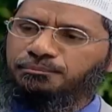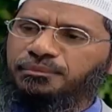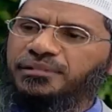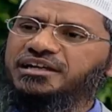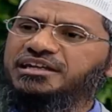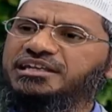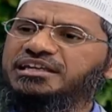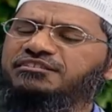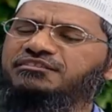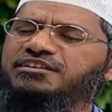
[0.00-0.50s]

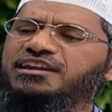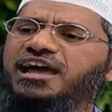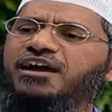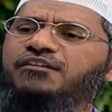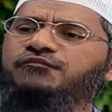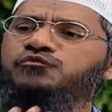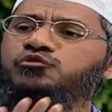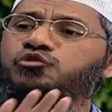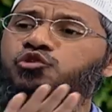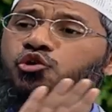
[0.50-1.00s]
but he will
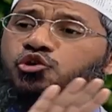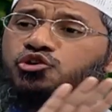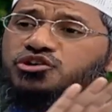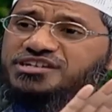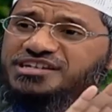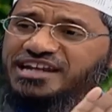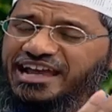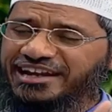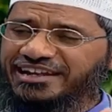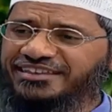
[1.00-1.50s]
have no
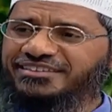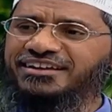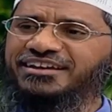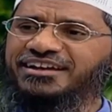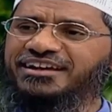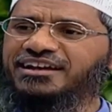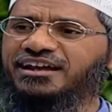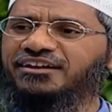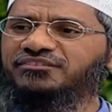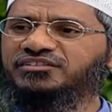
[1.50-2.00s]
share in the
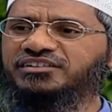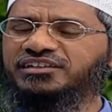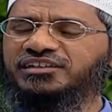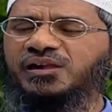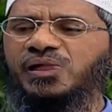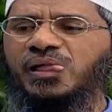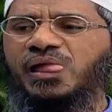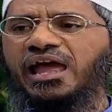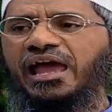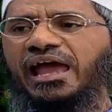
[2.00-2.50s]

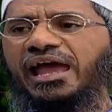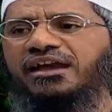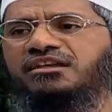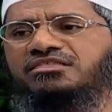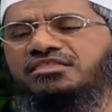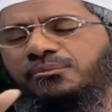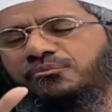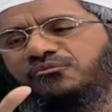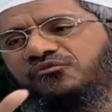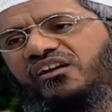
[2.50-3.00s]
hereafter
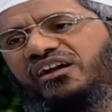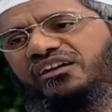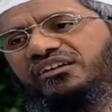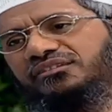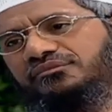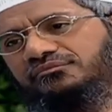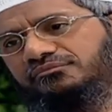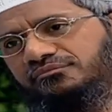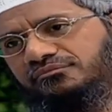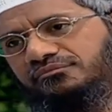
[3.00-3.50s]
except
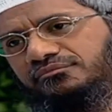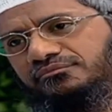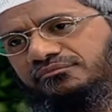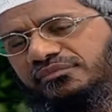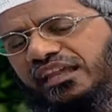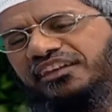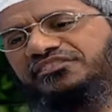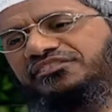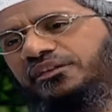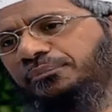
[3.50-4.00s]
fire,
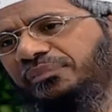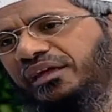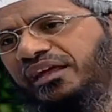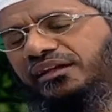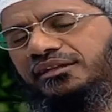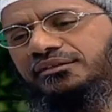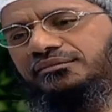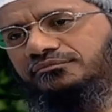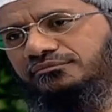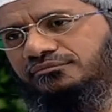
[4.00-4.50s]
except
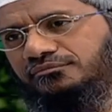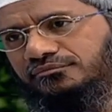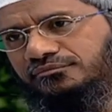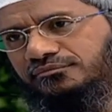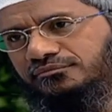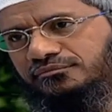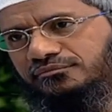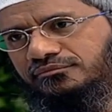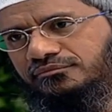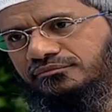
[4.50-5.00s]
hell.
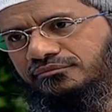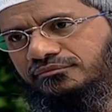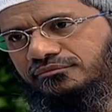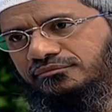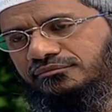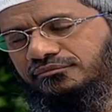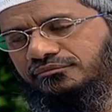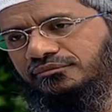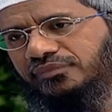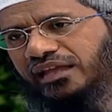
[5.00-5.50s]

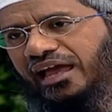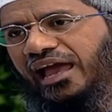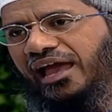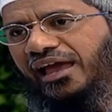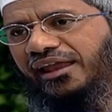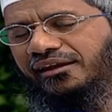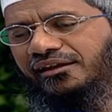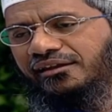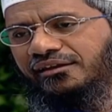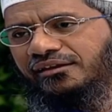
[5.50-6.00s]

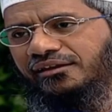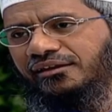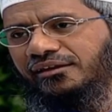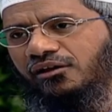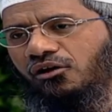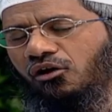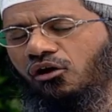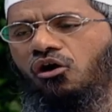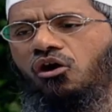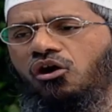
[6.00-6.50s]
And
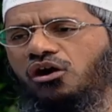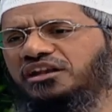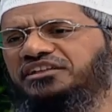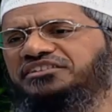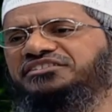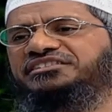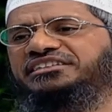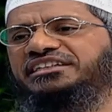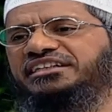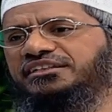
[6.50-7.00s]
all
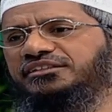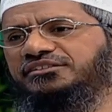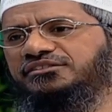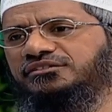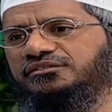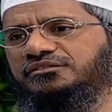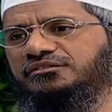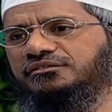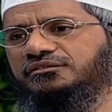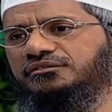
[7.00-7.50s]
his
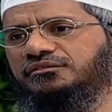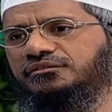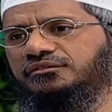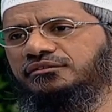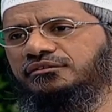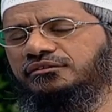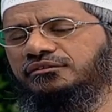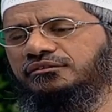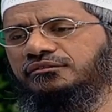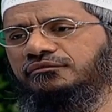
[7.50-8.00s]
deeds
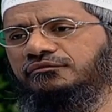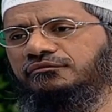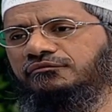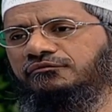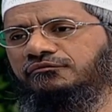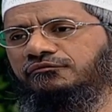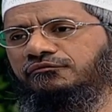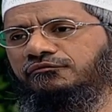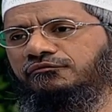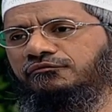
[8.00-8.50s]

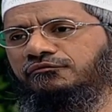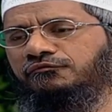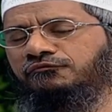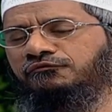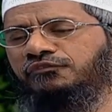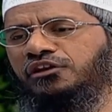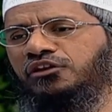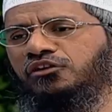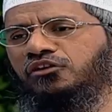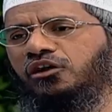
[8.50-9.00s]

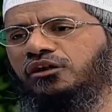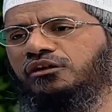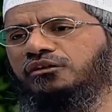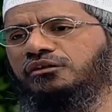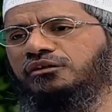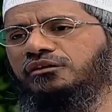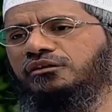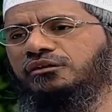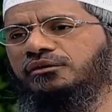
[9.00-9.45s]
will not